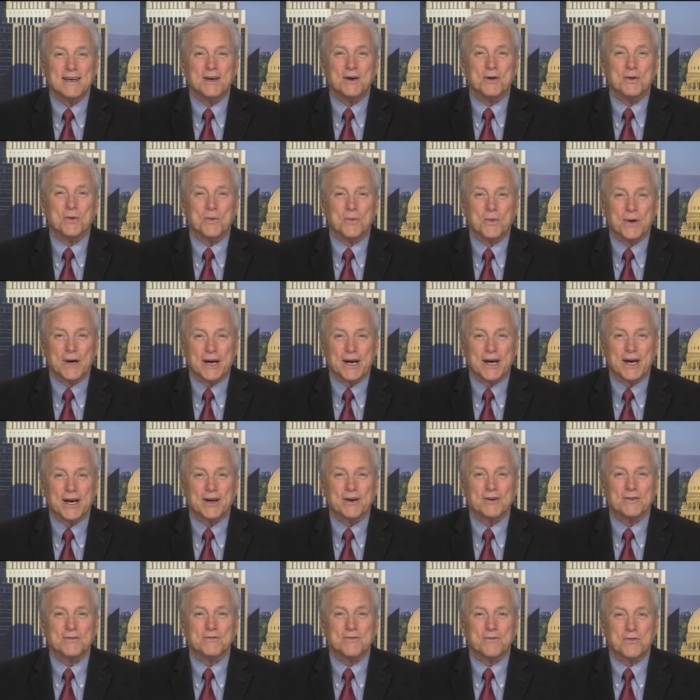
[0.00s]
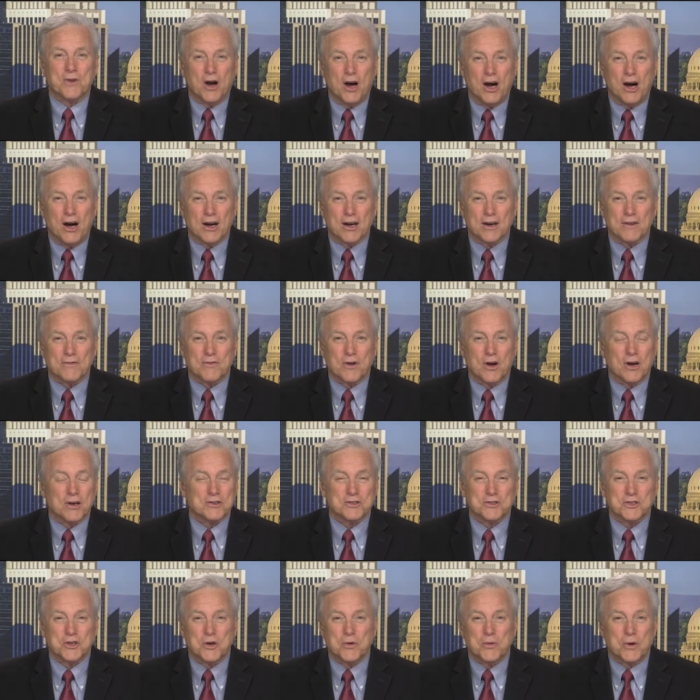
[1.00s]
a rare frog, a frog
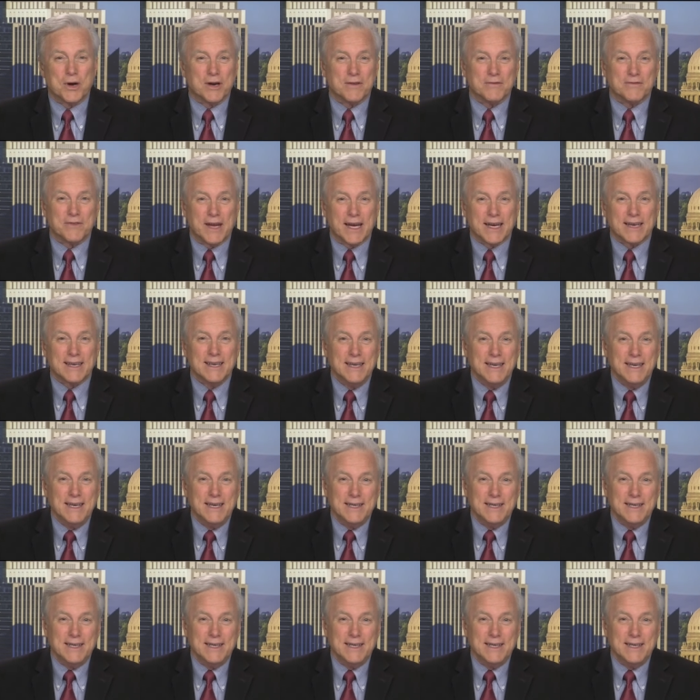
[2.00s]
so rare, in fact,